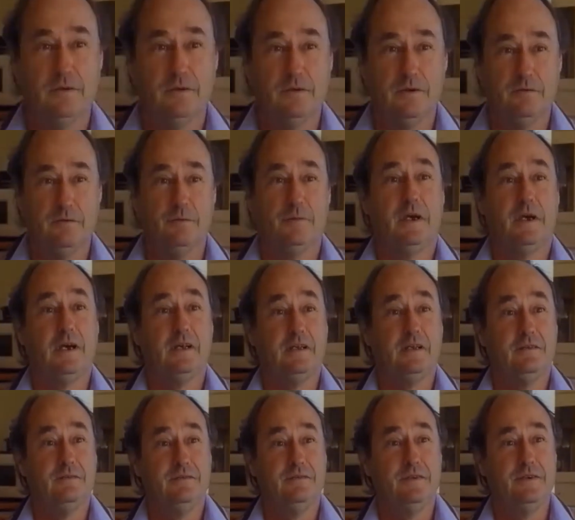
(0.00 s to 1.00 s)
I went
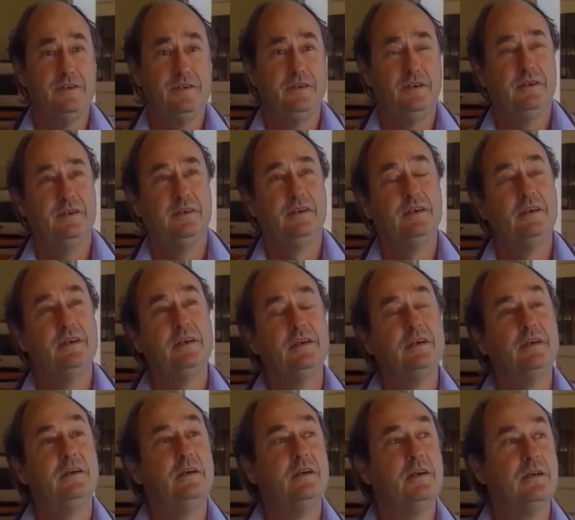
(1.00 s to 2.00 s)
marlin fishing.
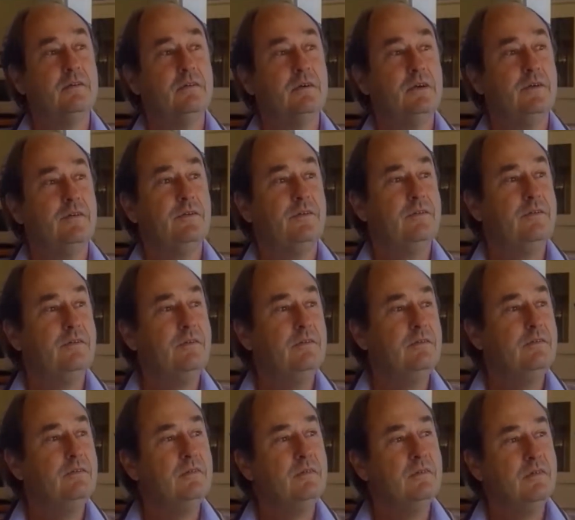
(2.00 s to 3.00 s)
And I
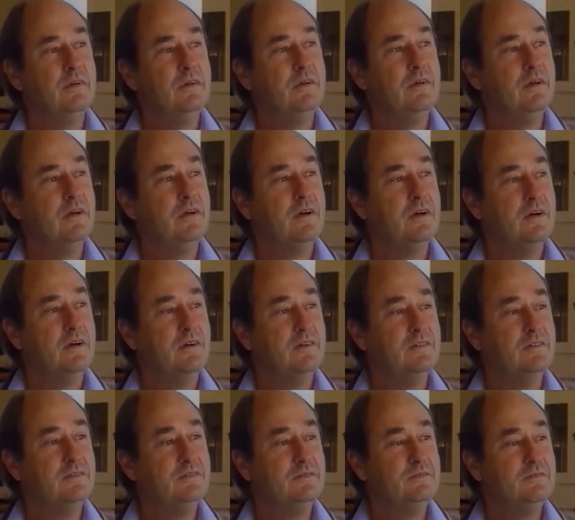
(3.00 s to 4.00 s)

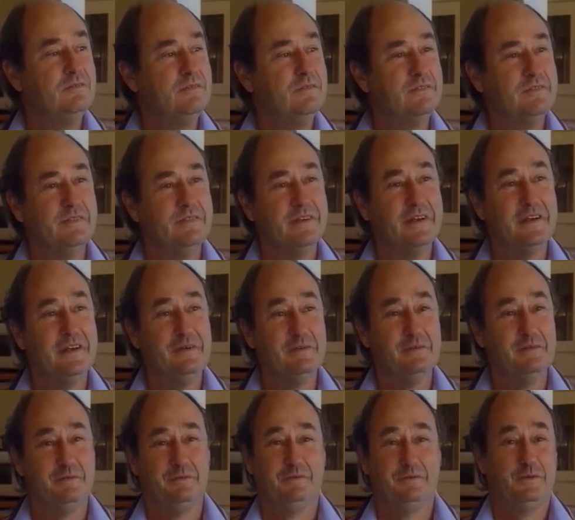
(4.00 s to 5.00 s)
went,
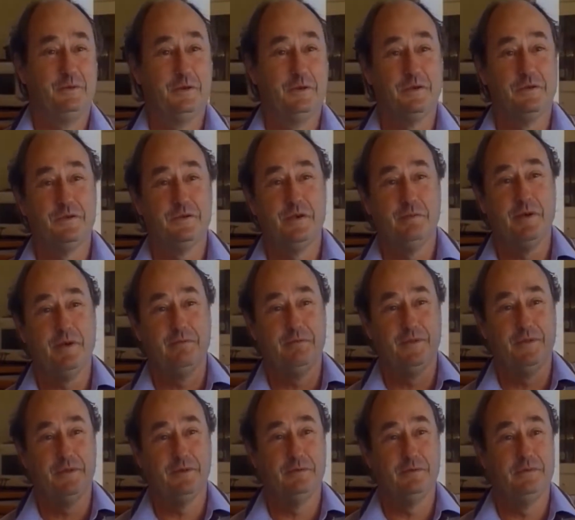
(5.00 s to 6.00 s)
took a trip up
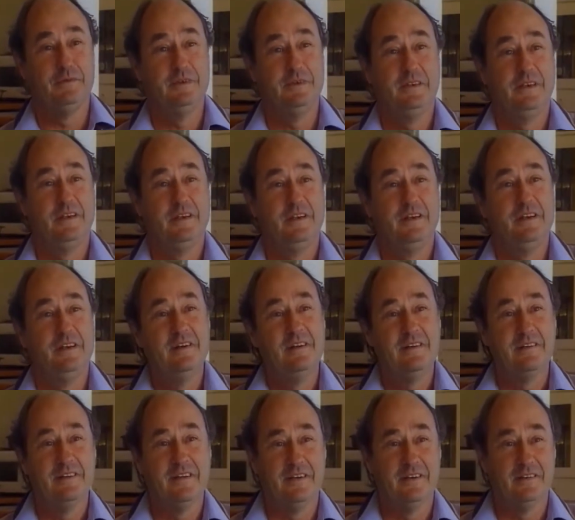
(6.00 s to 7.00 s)
to
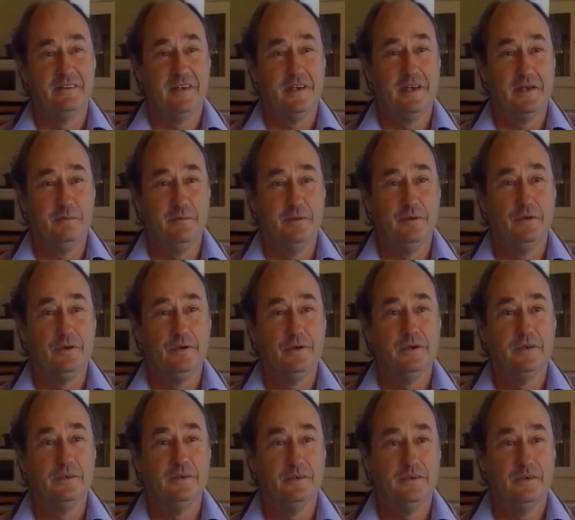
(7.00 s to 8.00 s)
the Cape York
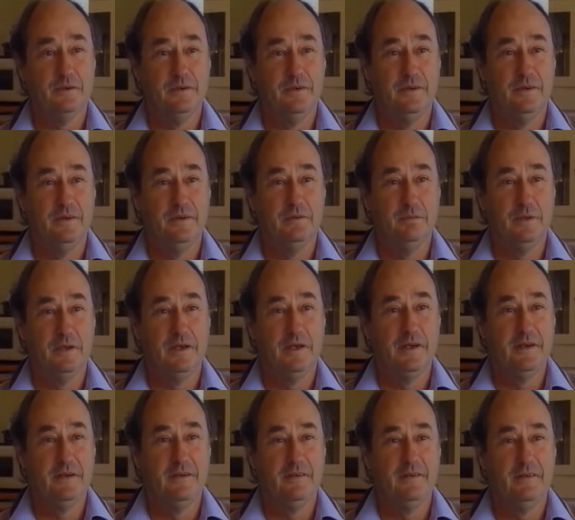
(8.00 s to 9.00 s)
in a
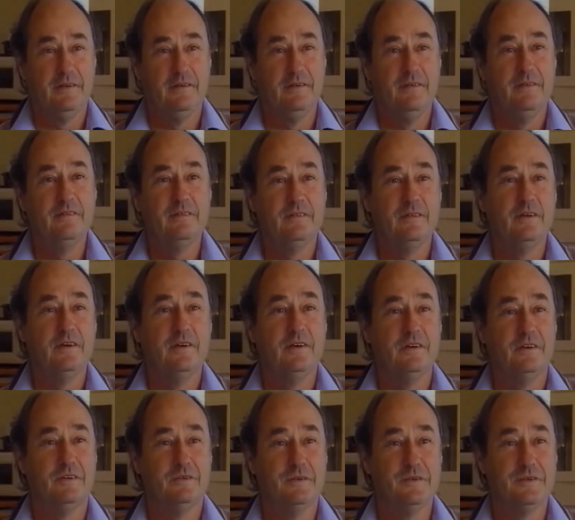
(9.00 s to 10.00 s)
plane, and
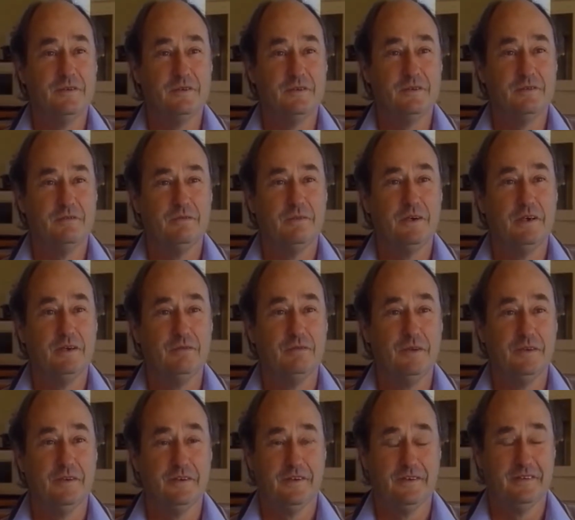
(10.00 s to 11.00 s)
oh, it was
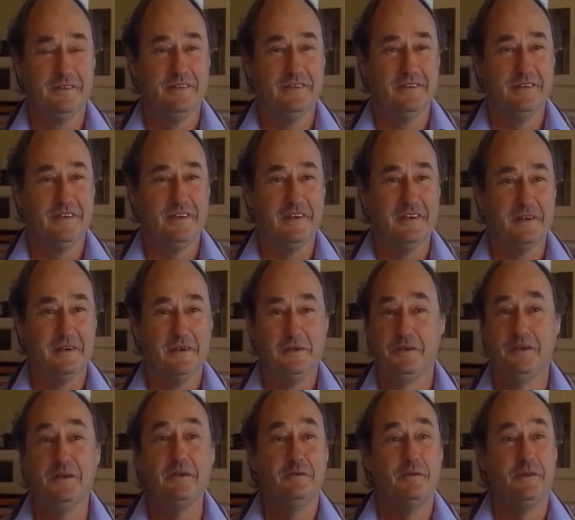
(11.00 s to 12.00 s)
wonderful. I could
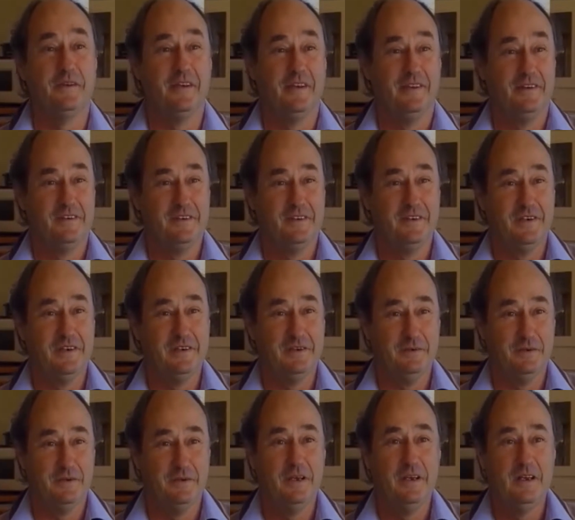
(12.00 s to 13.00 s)
do things, you know,
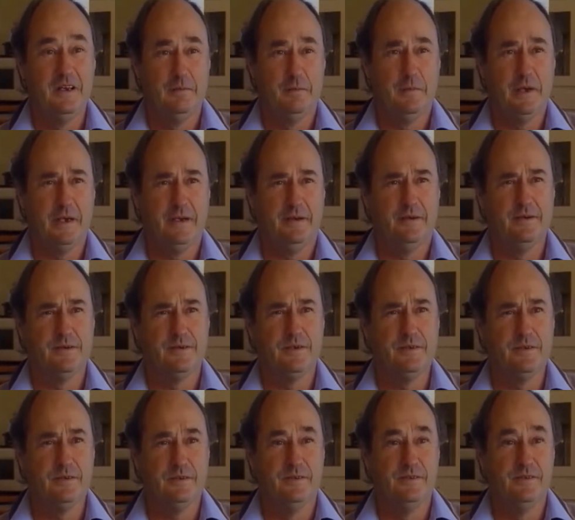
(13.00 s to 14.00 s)
and make
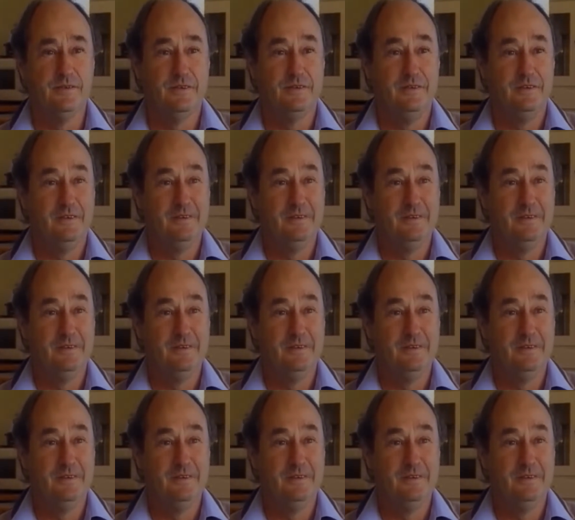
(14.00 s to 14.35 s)
decisions.